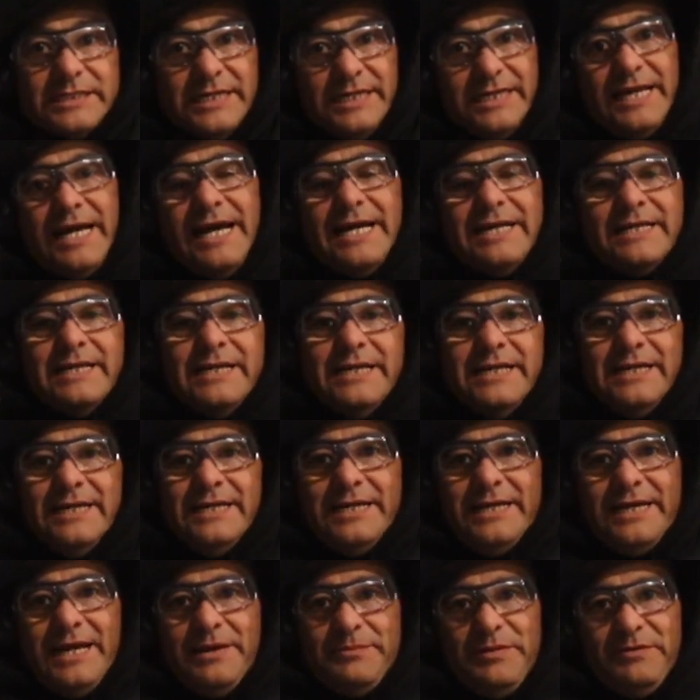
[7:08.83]
can land
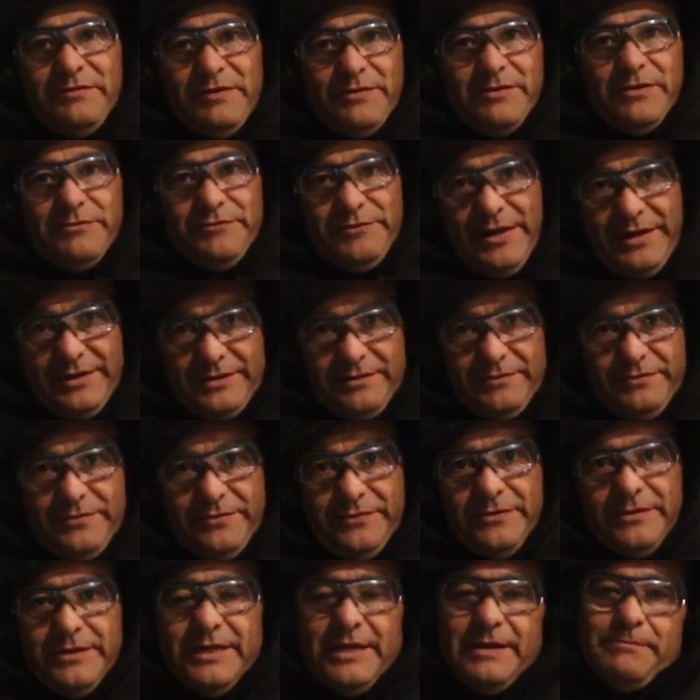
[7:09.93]
and be very effective,
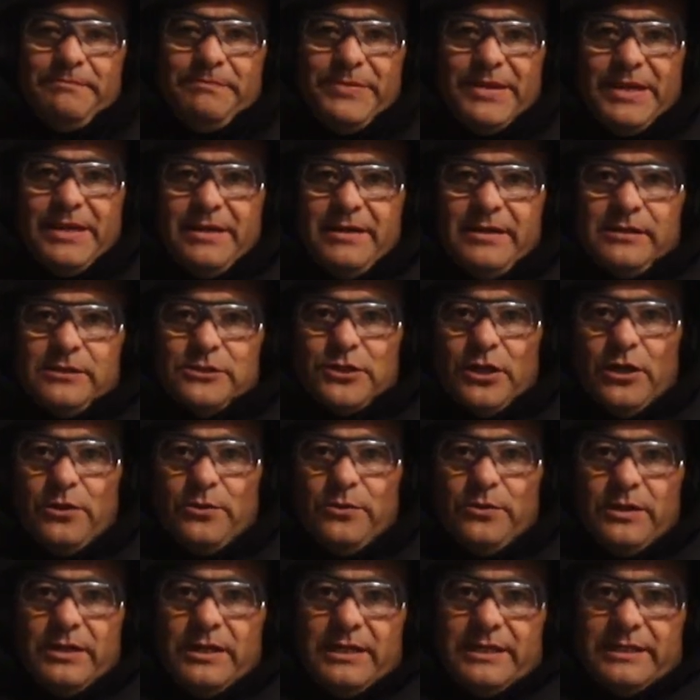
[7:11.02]
okay?
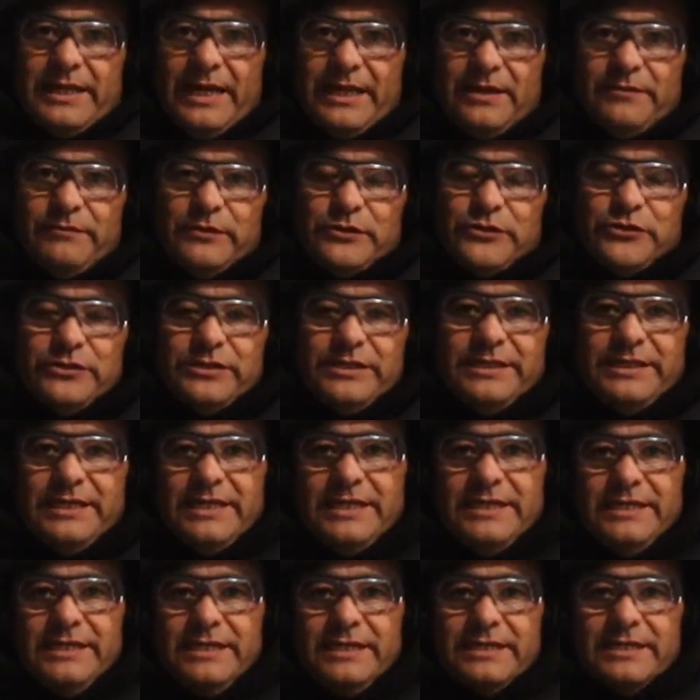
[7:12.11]
So thank you for tuning
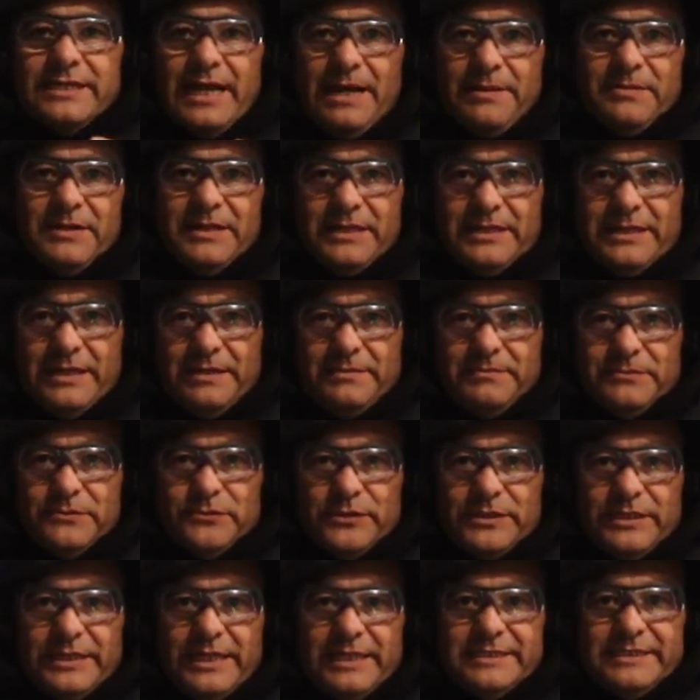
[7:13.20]
in. I'm going to come to
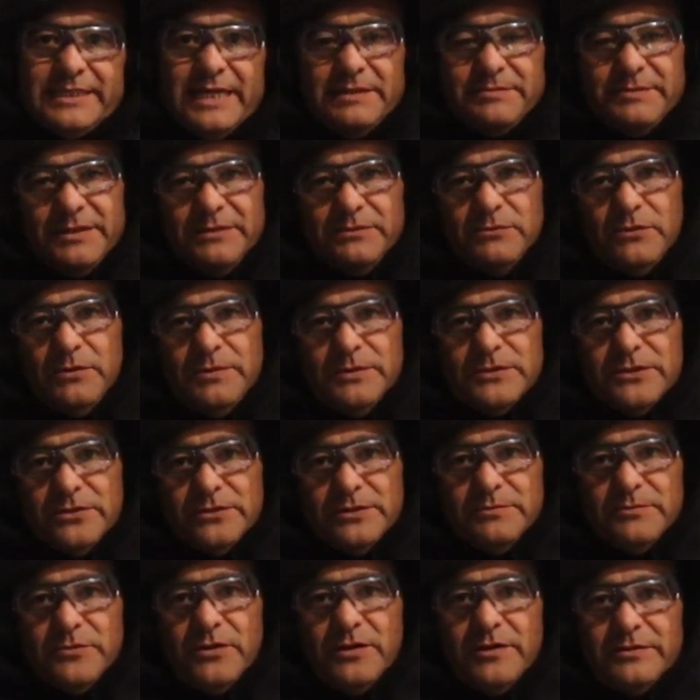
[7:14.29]
the next segment. We'll be
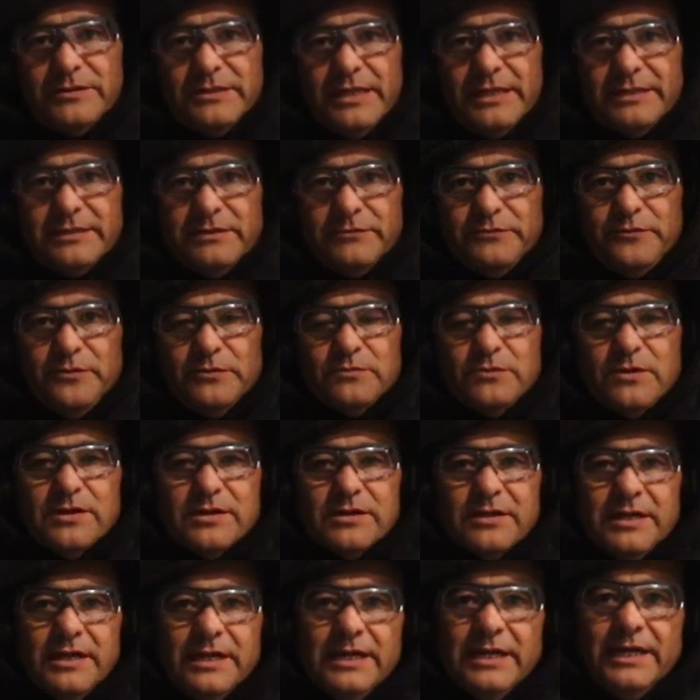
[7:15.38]
looking more at the
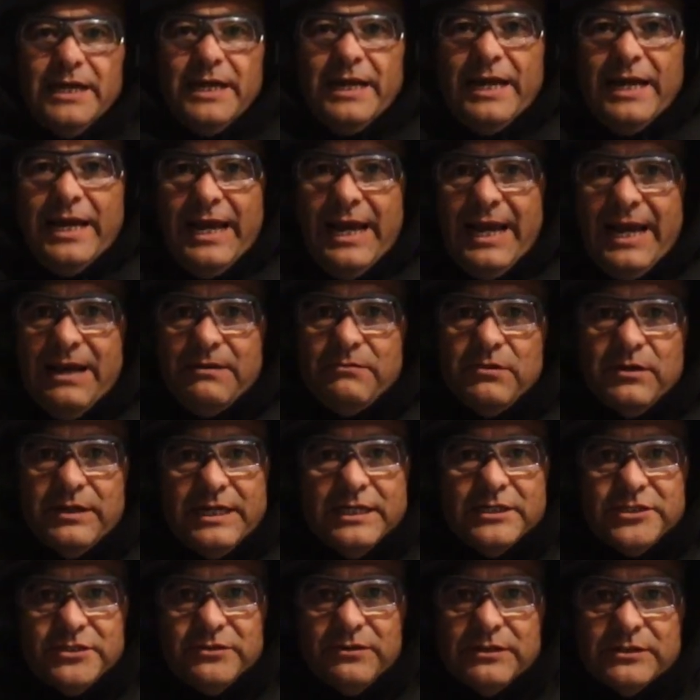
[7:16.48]
footwork, and we'll
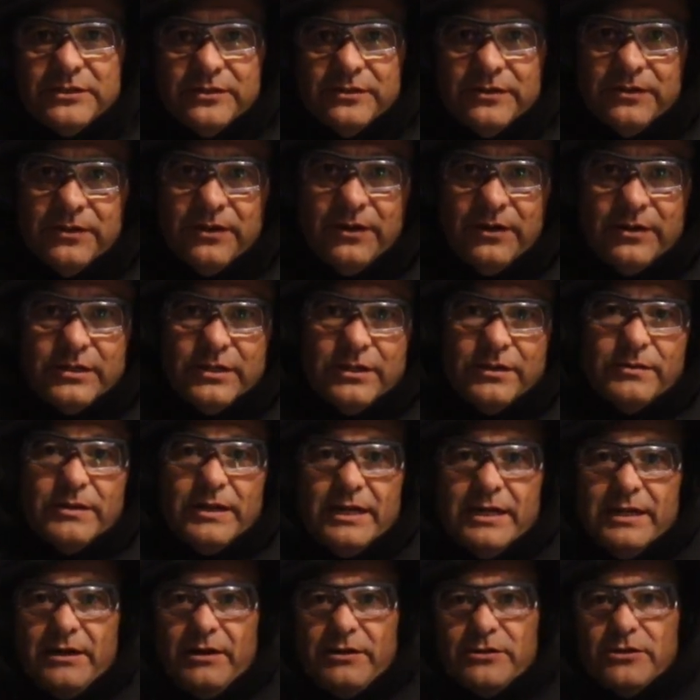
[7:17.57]
get you on
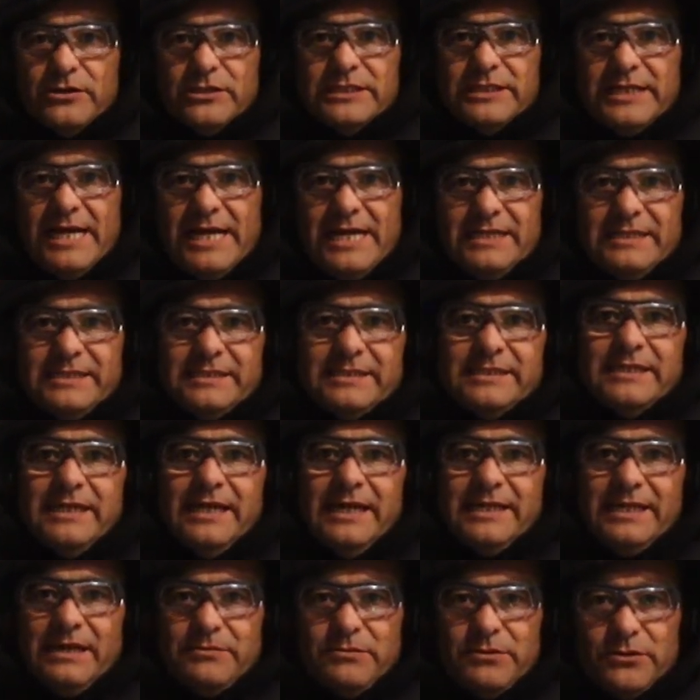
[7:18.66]
your stance,
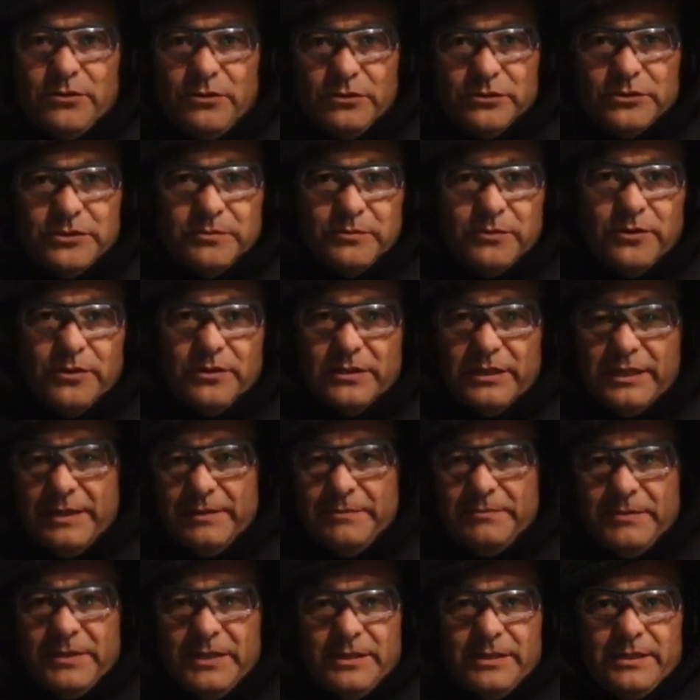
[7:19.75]
and then we'll go into
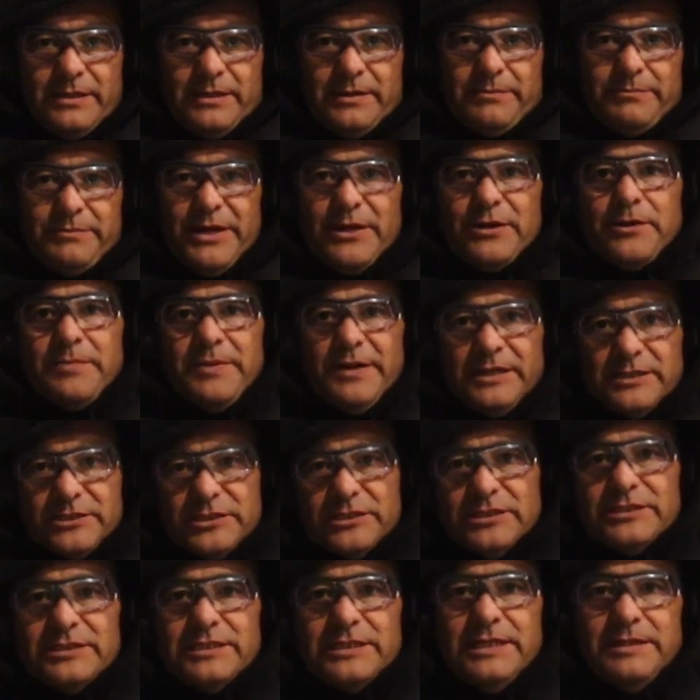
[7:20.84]
more better
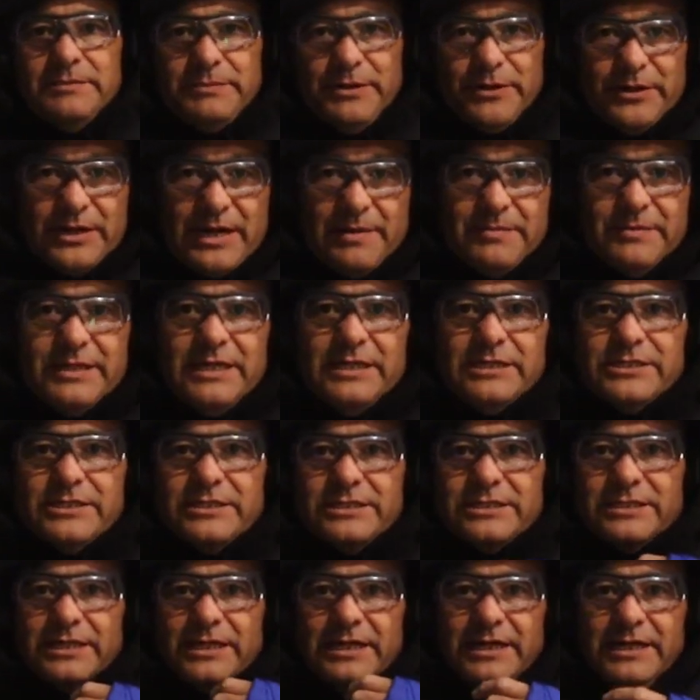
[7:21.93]
punches, better
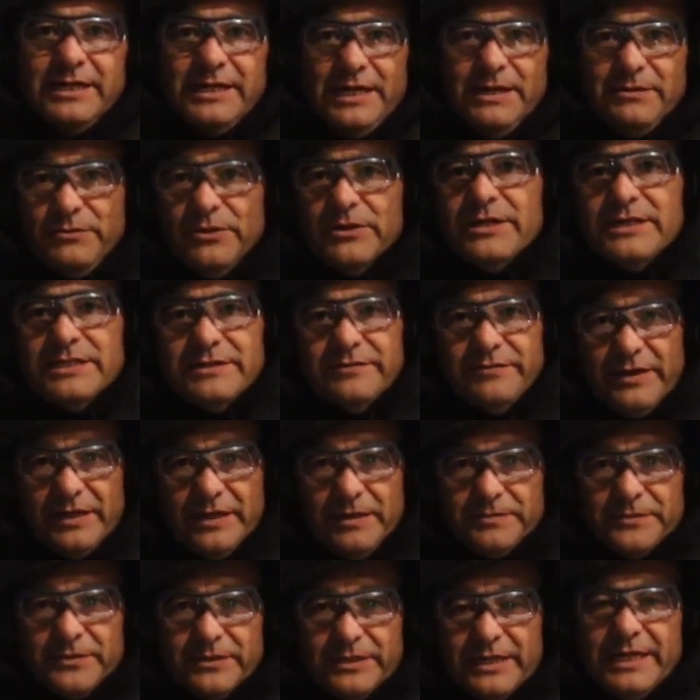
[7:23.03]
combinations, and we'll get
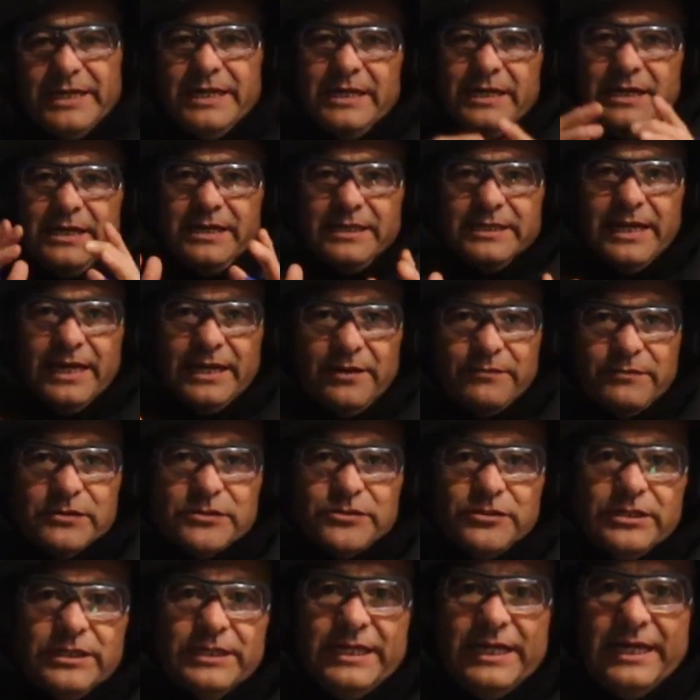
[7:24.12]
developed, okay? Thank you for
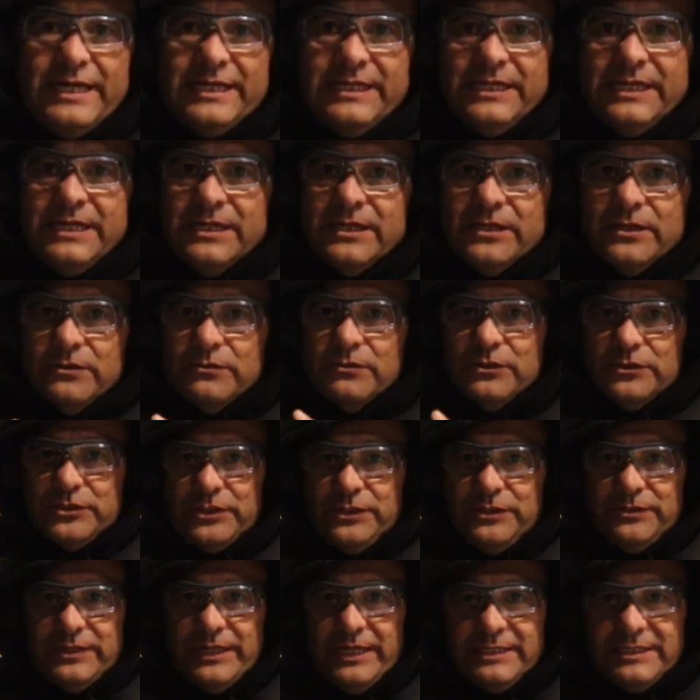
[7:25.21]
tuning in. We'll see
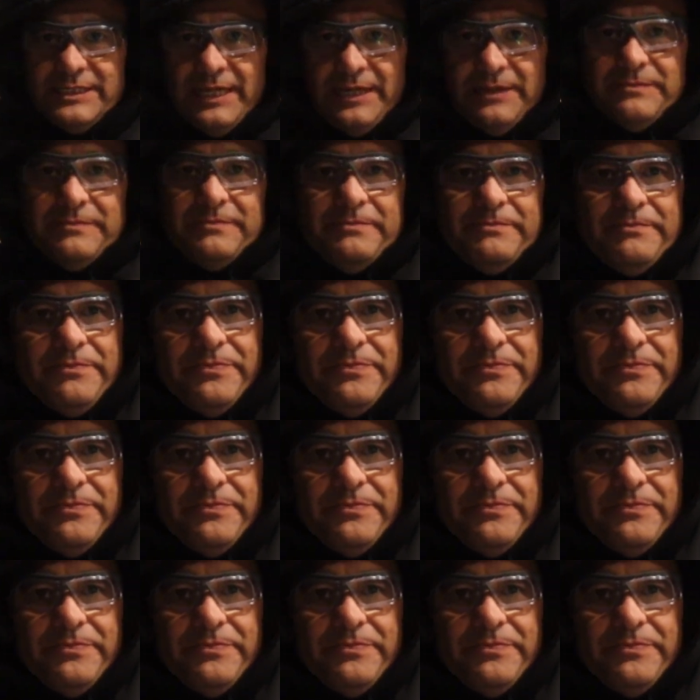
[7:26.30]
you next time.